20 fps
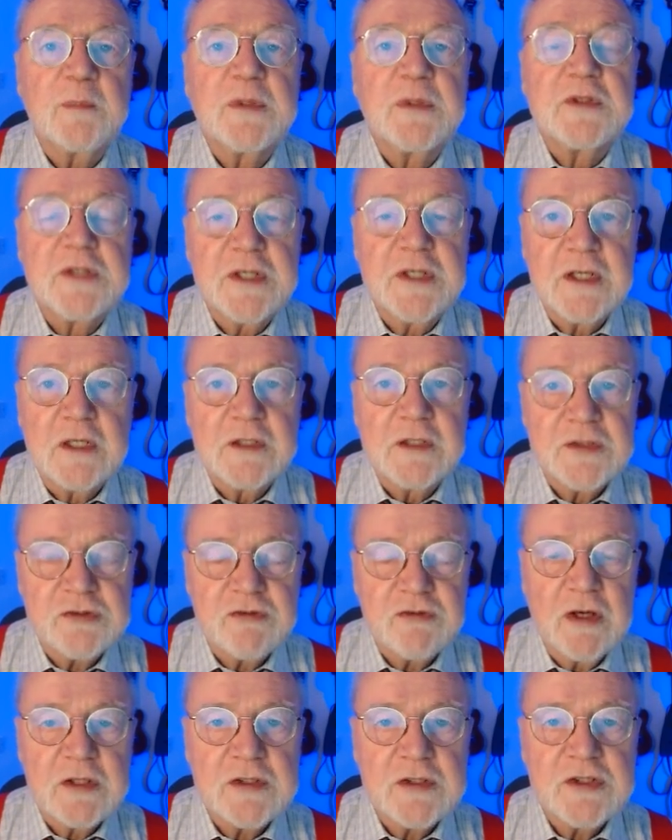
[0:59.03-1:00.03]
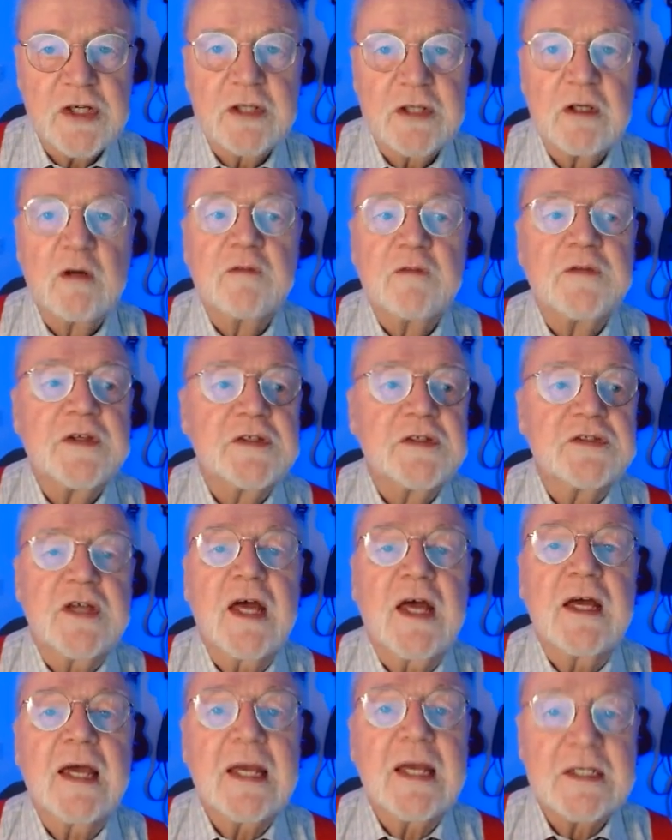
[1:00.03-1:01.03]
that particular structure of this
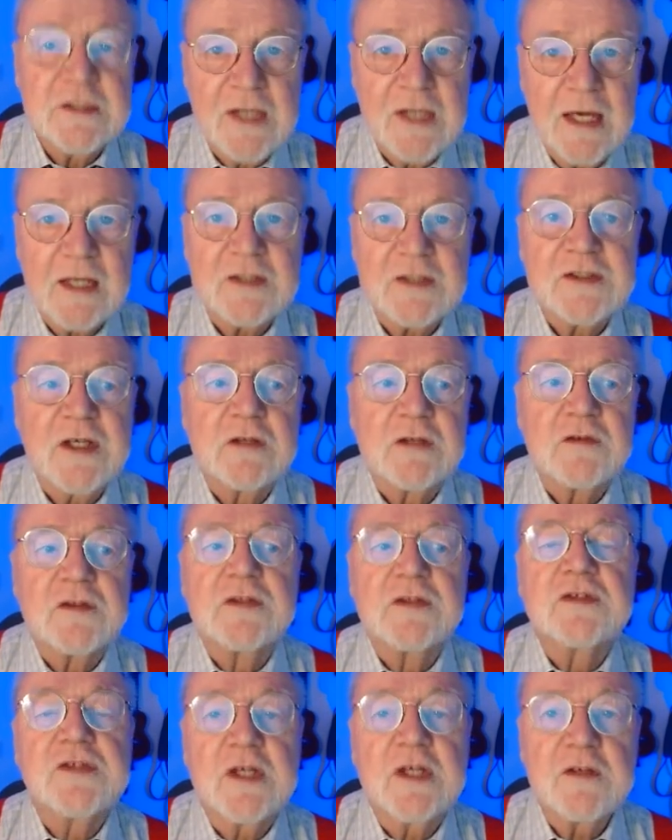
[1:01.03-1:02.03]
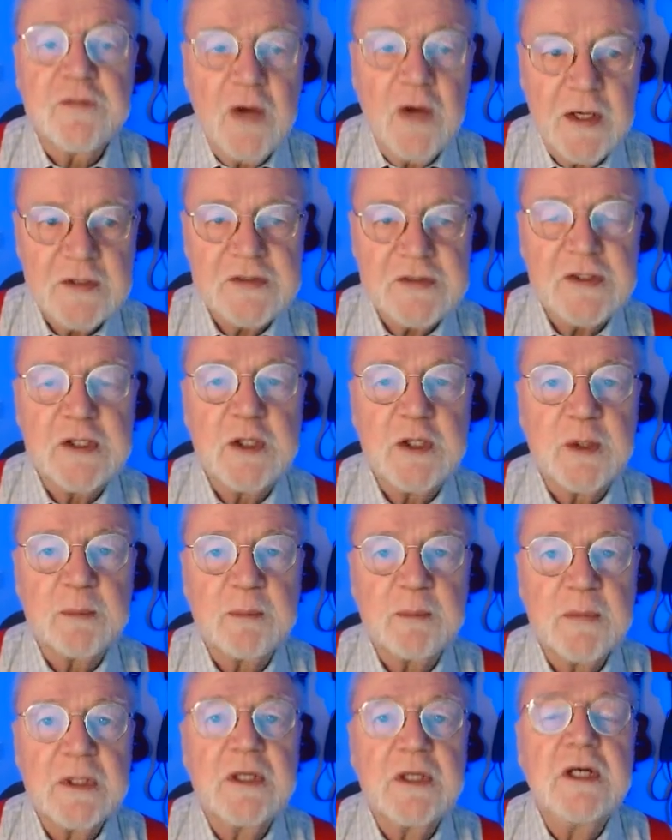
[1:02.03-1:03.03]
exact sentence, if I see
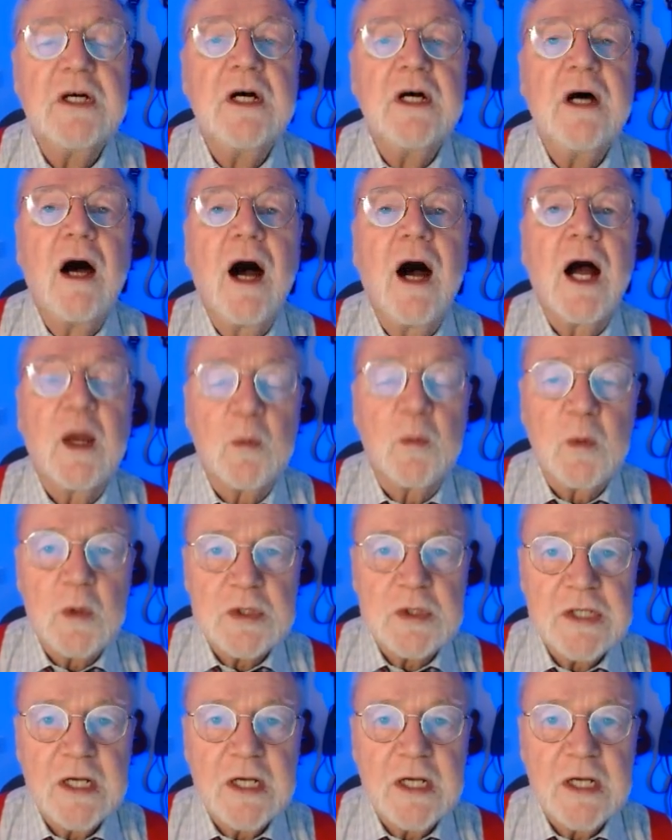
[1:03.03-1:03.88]
him, I will